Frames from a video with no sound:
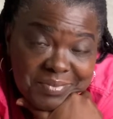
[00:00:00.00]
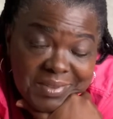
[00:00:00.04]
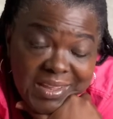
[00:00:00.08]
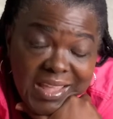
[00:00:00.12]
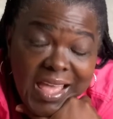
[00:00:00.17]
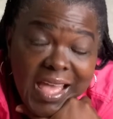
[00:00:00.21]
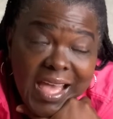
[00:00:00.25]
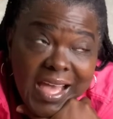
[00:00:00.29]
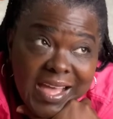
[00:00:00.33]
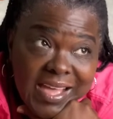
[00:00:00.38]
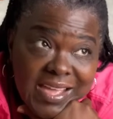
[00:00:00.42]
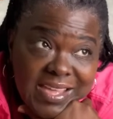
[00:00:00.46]

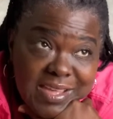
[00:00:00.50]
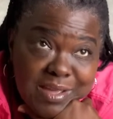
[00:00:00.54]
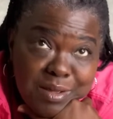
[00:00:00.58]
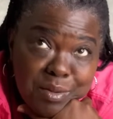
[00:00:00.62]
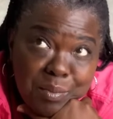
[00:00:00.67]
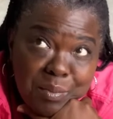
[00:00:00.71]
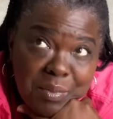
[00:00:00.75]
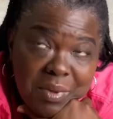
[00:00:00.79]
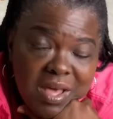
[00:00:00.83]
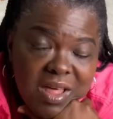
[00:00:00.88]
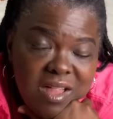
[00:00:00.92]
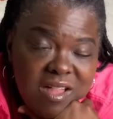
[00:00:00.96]
I
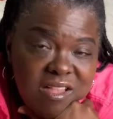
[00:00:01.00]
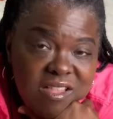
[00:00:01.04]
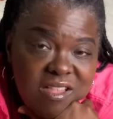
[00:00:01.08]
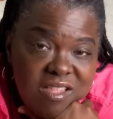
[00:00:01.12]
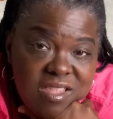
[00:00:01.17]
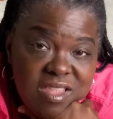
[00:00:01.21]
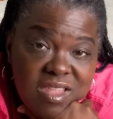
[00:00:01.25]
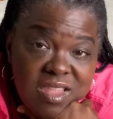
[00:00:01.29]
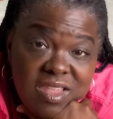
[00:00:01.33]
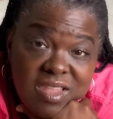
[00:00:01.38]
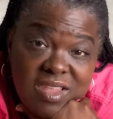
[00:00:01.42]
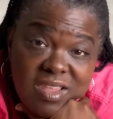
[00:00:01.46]
am
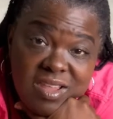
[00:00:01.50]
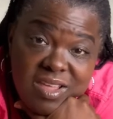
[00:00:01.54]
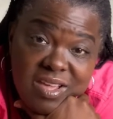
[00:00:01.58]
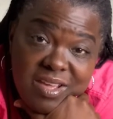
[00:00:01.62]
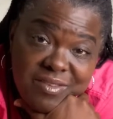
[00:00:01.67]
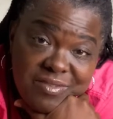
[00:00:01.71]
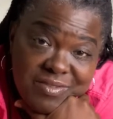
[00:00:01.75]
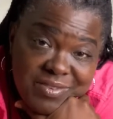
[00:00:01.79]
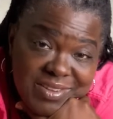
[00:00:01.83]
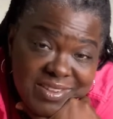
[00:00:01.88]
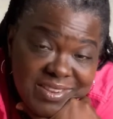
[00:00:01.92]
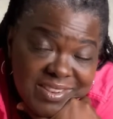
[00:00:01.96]

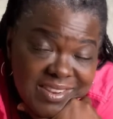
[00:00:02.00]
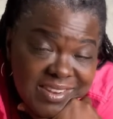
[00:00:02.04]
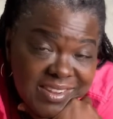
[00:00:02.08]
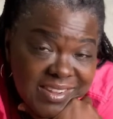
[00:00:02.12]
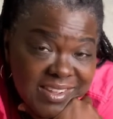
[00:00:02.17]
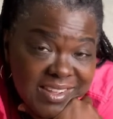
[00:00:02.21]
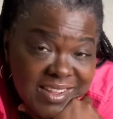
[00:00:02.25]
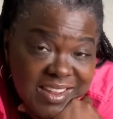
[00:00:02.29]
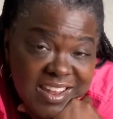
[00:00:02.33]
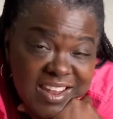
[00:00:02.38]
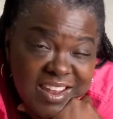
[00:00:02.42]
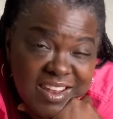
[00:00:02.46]

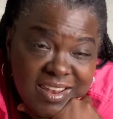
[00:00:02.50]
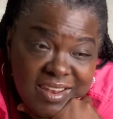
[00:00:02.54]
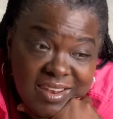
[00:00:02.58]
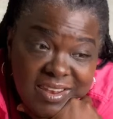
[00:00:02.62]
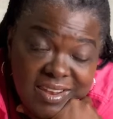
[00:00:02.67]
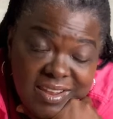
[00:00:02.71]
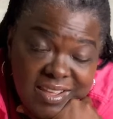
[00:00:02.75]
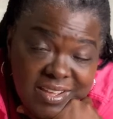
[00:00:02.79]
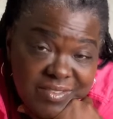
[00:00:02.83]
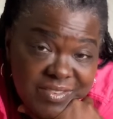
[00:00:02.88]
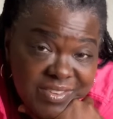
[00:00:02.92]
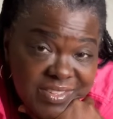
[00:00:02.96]

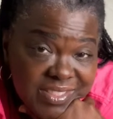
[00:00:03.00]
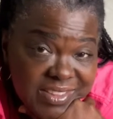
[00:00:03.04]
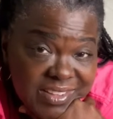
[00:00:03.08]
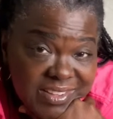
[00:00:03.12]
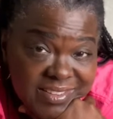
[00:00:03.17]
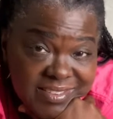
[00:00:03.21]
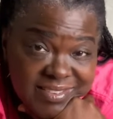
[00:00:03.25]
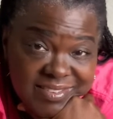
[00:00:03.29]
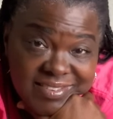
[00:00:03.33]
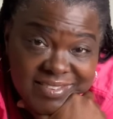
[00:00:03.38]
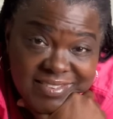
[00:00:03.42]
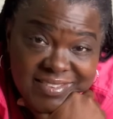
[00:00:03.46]
loving
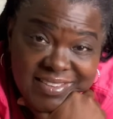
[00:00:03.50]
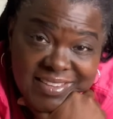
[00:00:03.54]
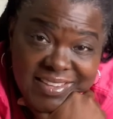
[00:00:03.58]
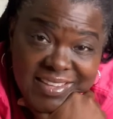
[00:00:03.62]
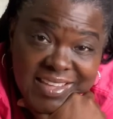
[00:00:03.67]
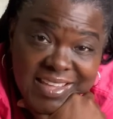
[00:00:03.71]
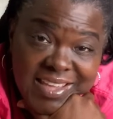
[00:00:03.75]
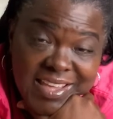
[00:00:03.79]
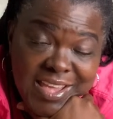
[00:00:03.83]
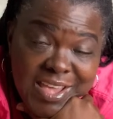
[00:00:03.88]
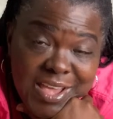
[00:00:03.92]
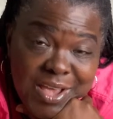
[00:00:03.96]
this.
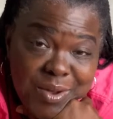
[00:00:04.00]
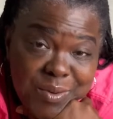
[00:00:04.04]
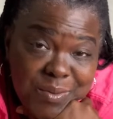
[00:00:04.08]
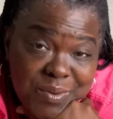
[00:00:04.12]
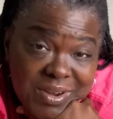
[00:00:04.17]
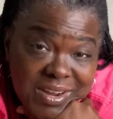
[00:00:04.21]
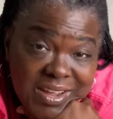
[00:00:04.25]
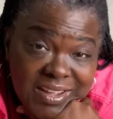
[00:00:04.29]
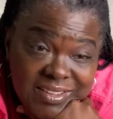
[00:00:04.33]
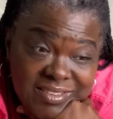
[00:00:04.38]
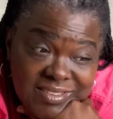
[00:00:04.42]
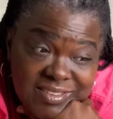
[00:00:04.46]
When
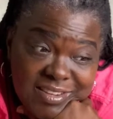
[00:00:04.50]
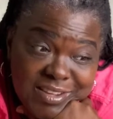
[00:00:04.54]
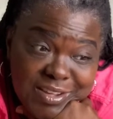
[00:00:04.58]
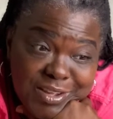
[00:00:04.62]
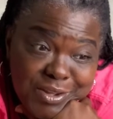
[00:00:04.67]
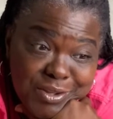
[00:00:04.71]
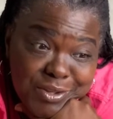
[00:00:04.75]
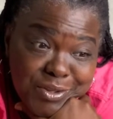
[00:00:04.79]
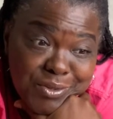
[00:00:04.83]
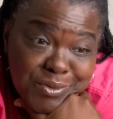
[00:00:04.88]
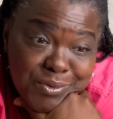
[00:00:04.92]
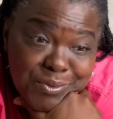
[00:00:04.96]
I
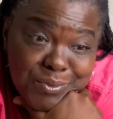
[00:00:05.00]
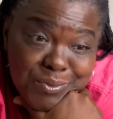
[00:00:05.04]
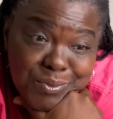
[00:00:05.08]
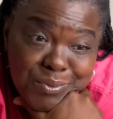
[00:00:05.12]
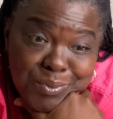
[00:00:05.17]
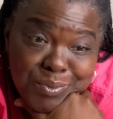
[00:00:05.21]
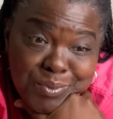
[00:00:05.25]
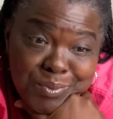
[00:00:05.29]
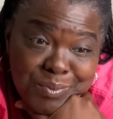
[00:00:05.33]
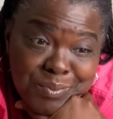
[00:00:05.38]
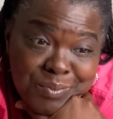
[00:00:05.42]
tell you,